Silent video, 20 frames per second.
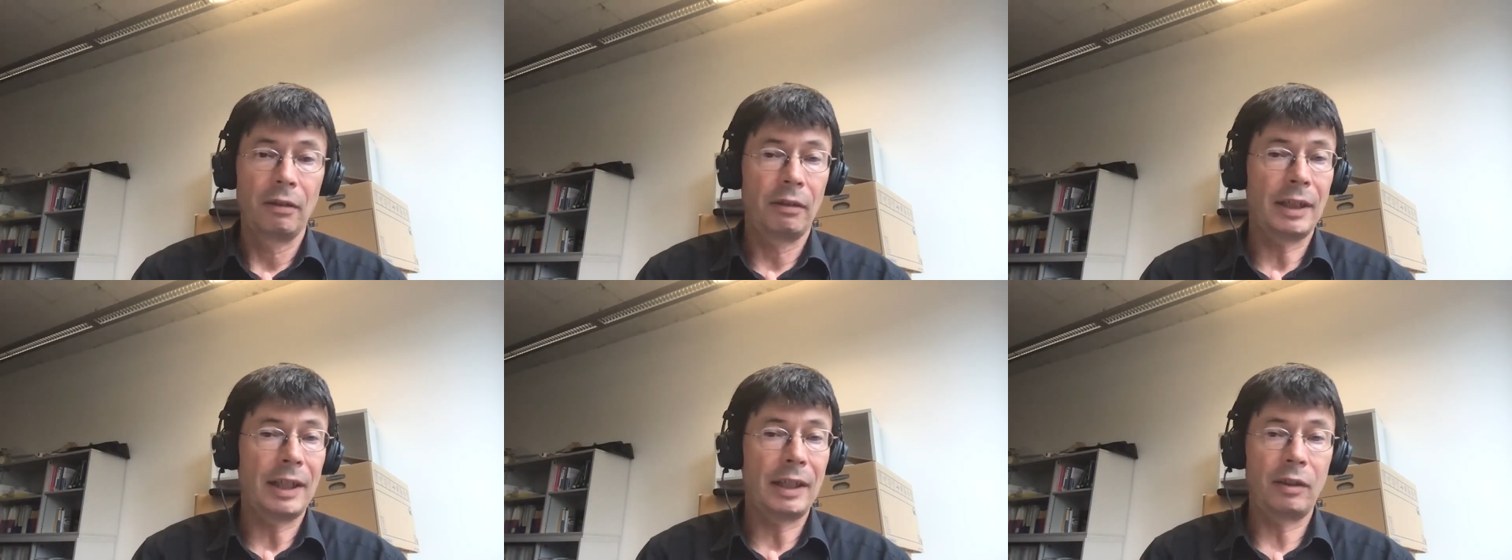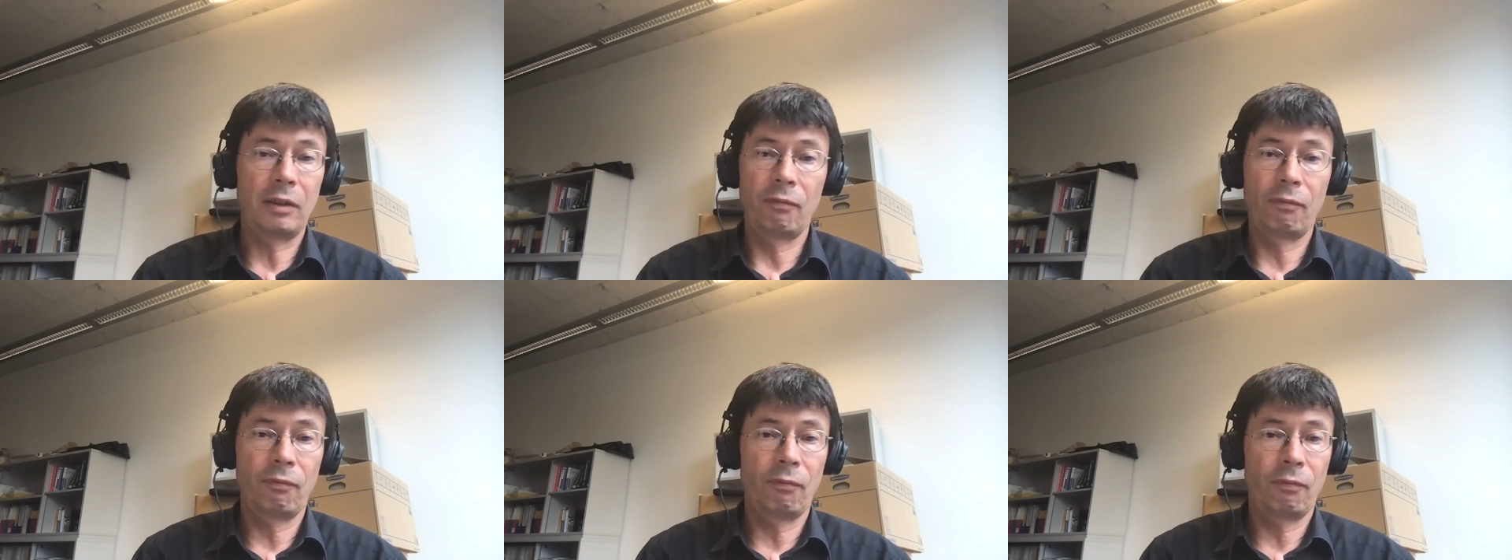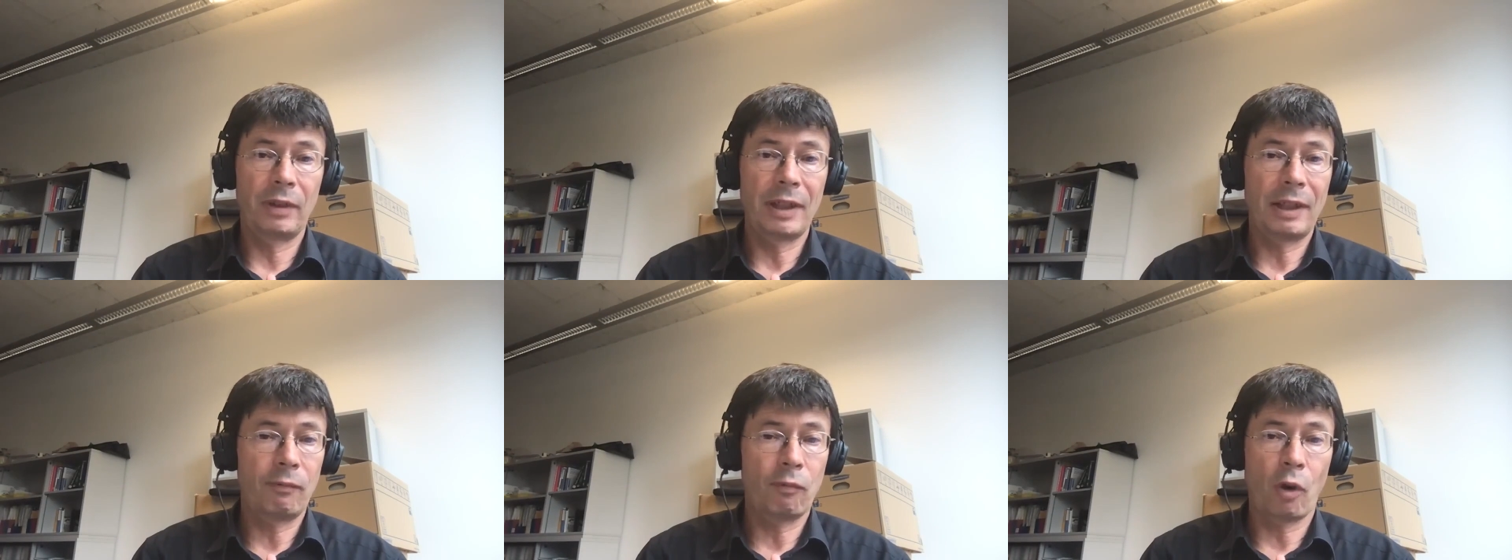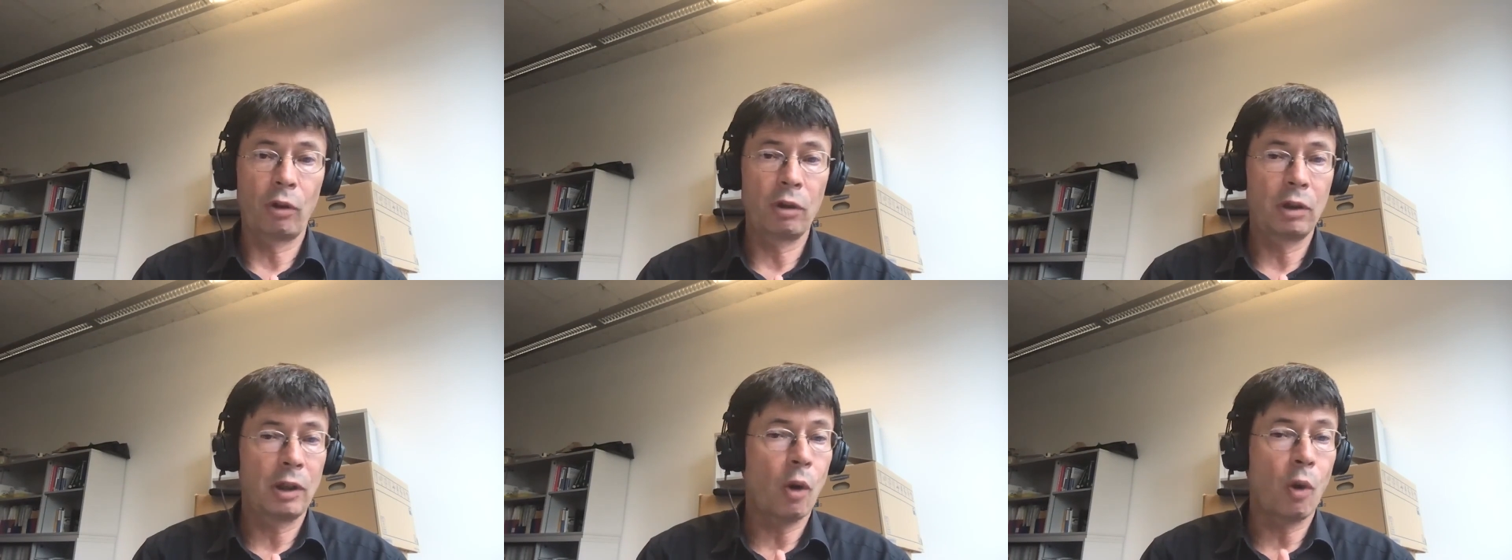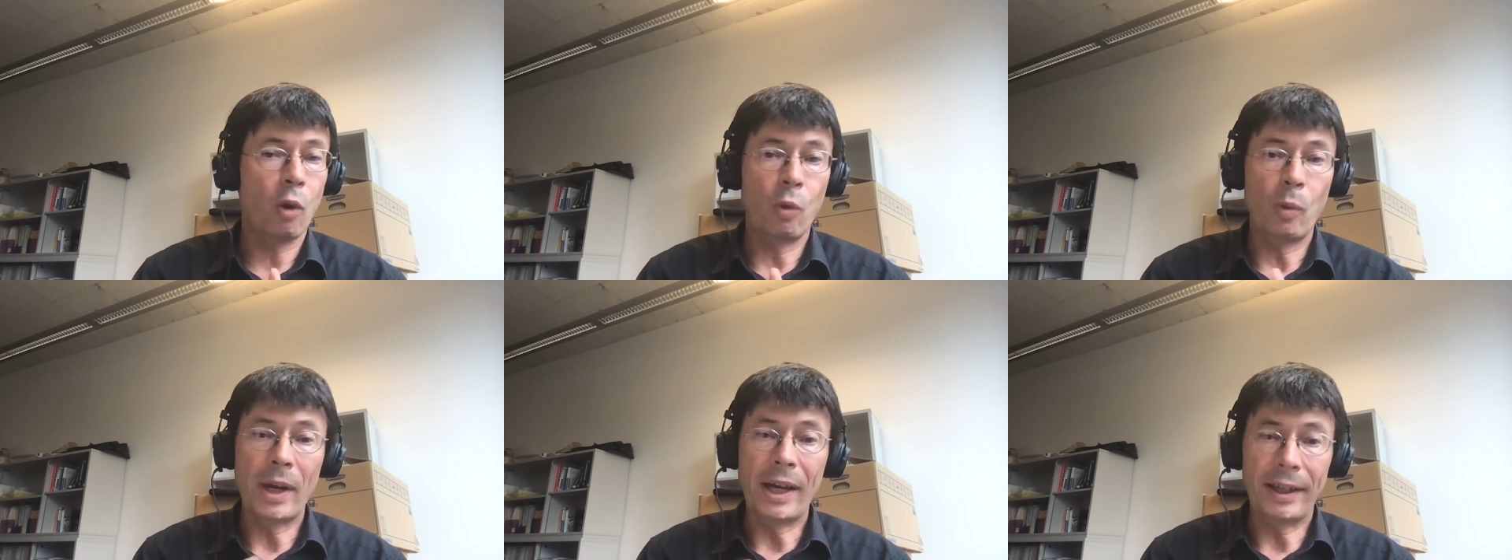that that won't go
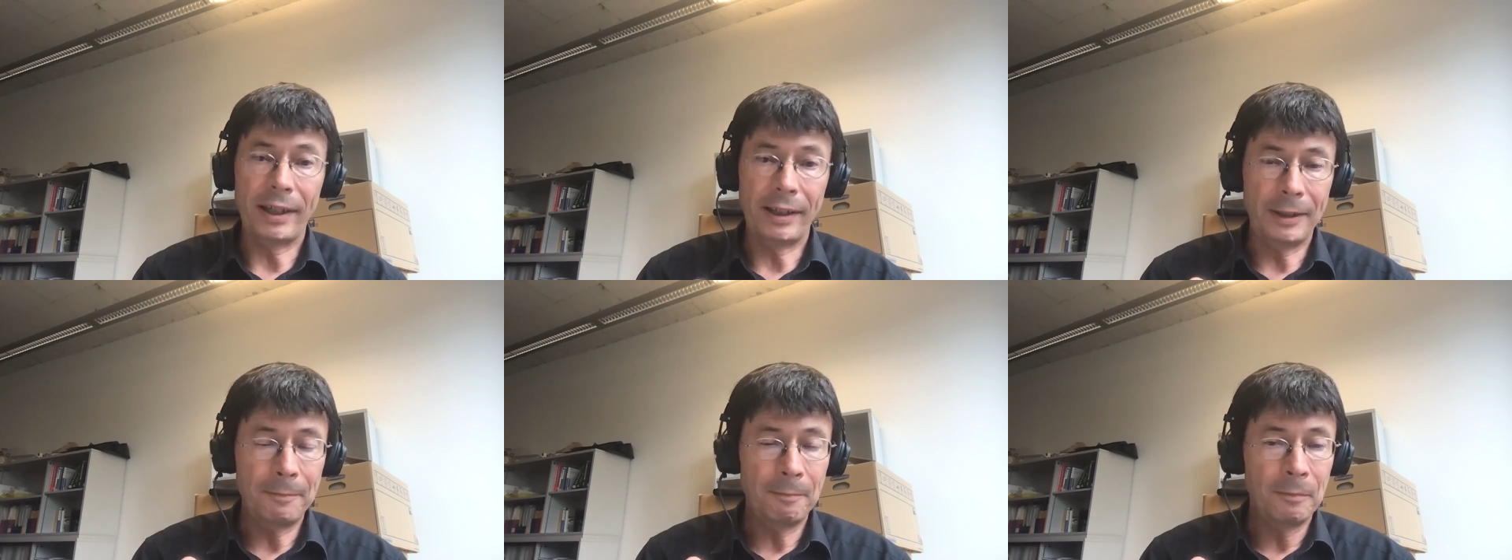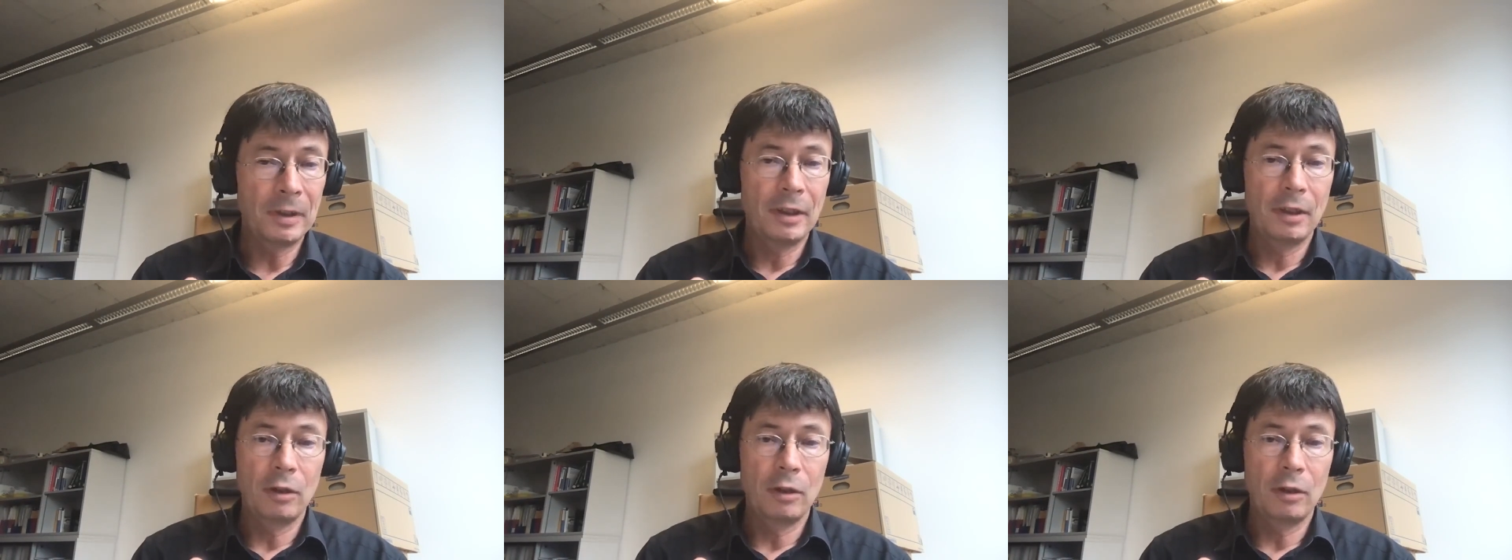away.